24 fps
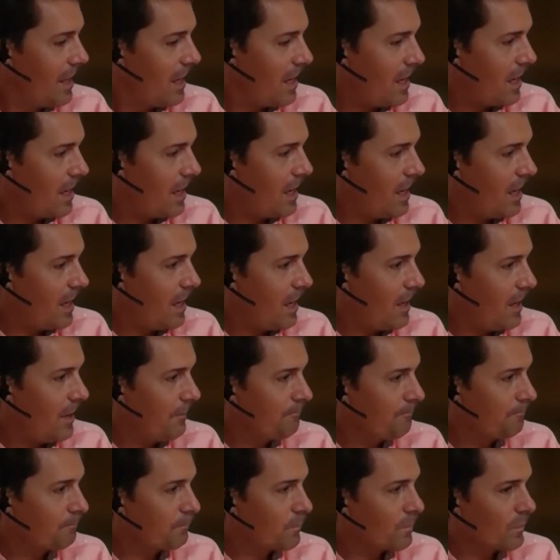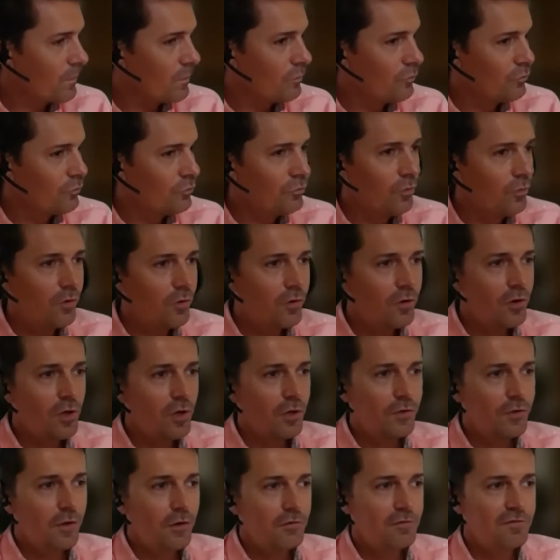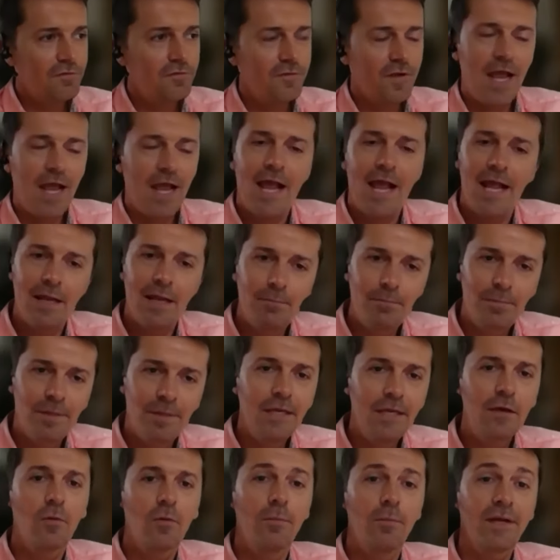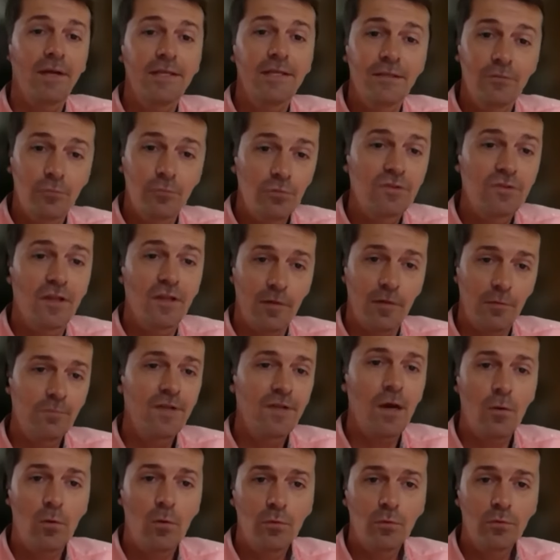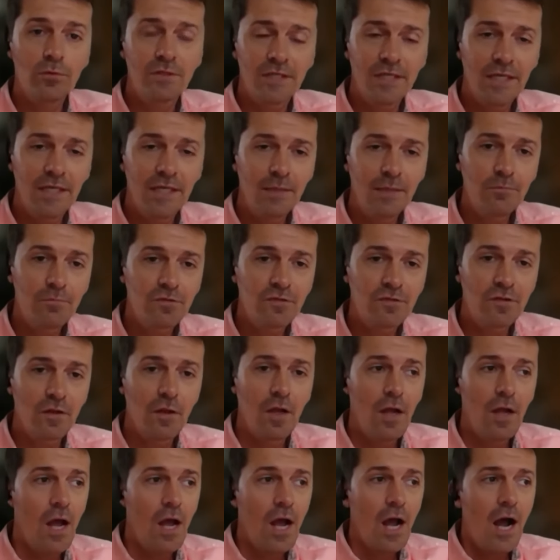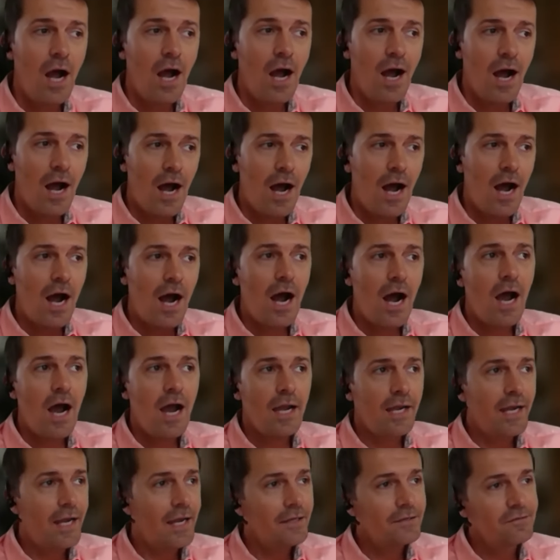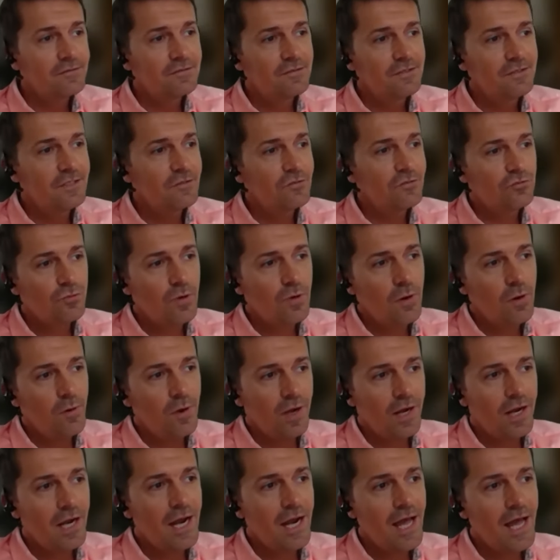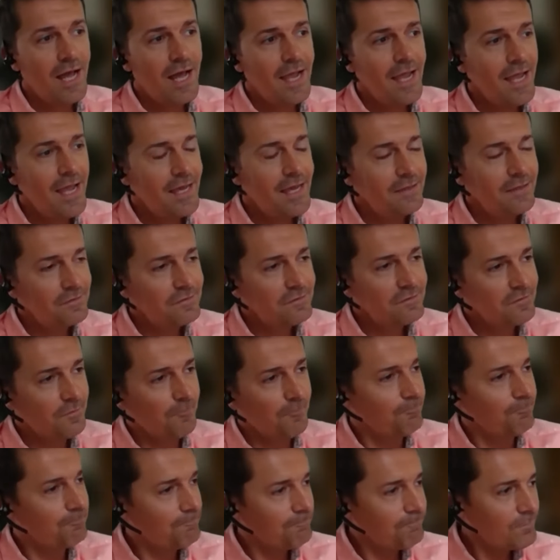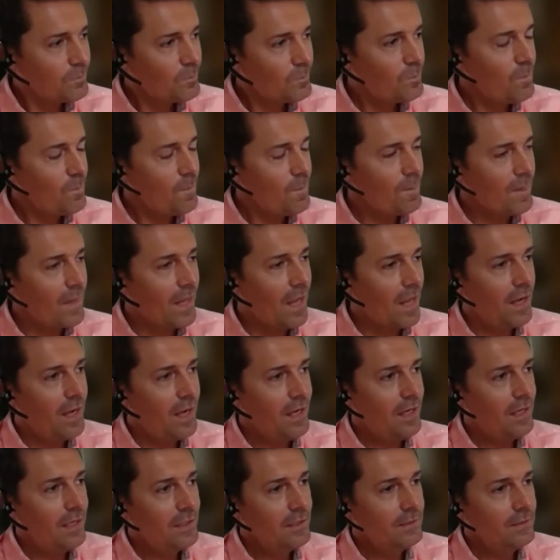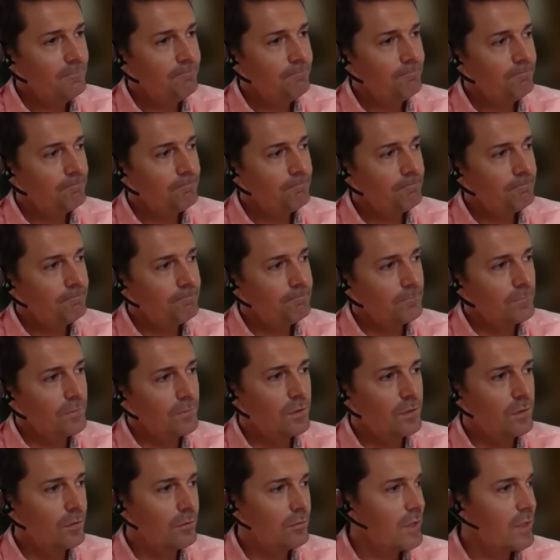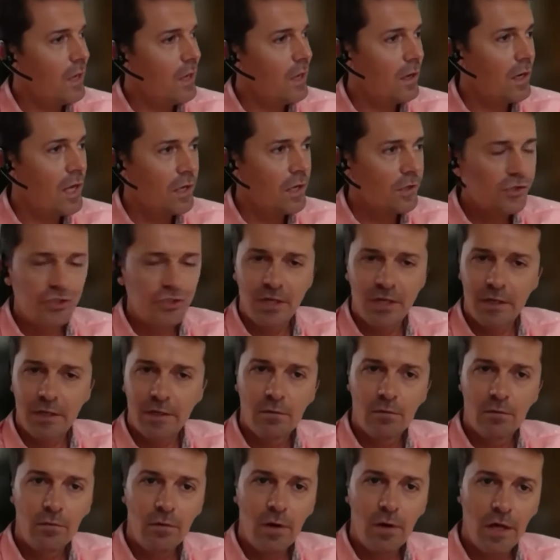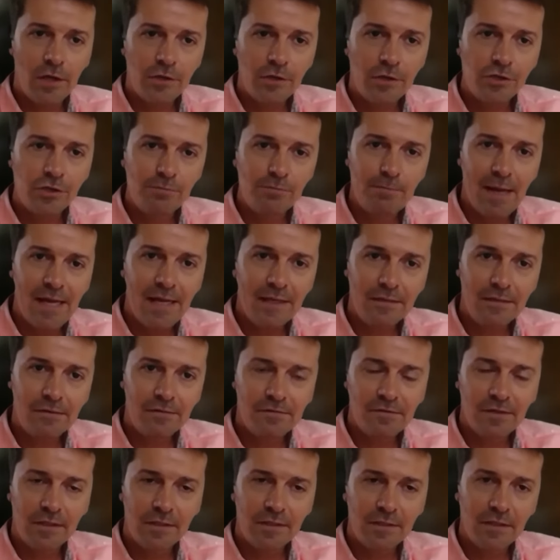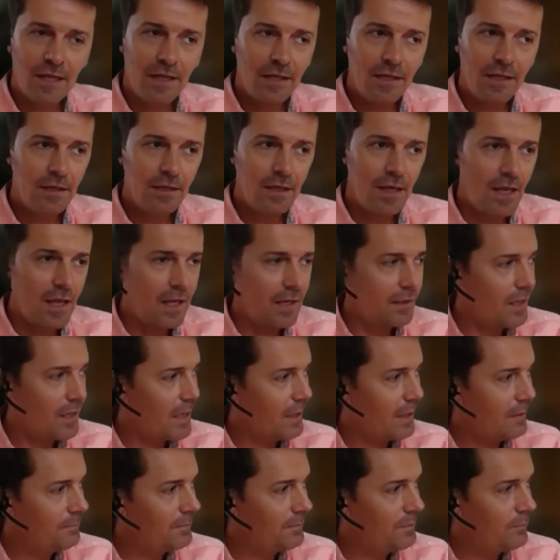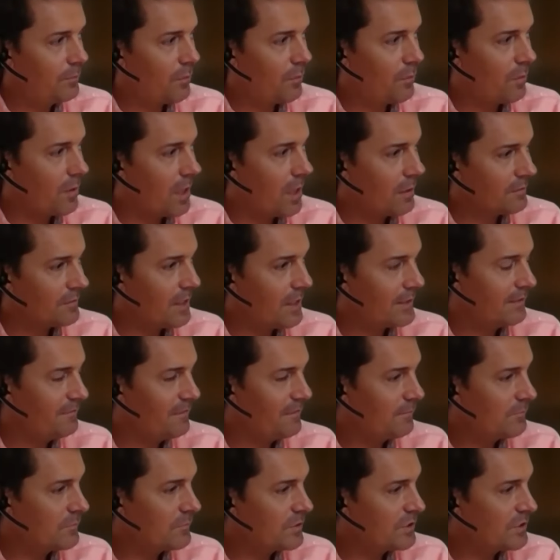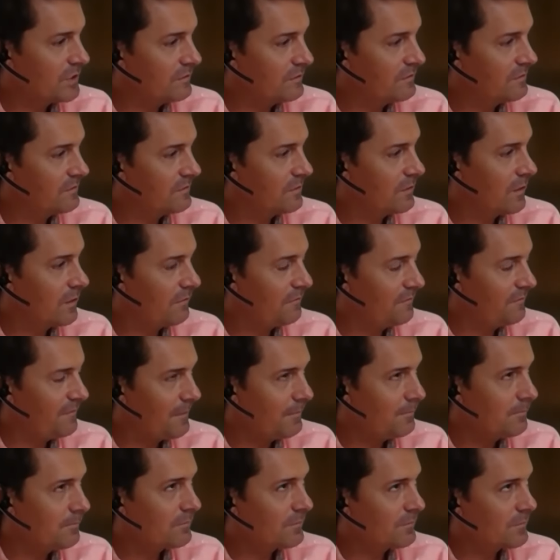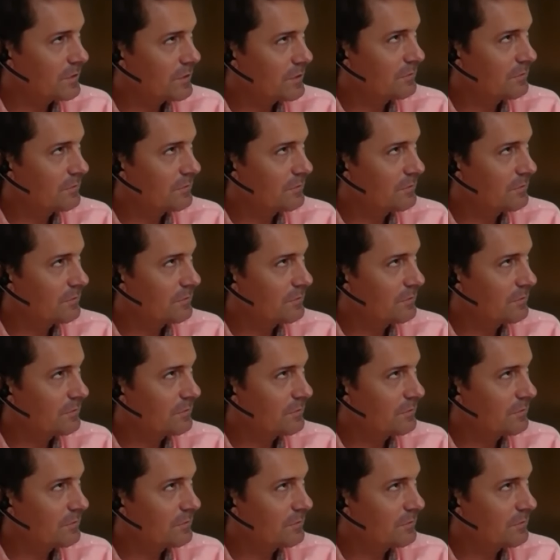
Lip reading: do a lot of helping company to set up their own teams. I can see through our clients, there are large telco, large banks, and people like that, FMGC,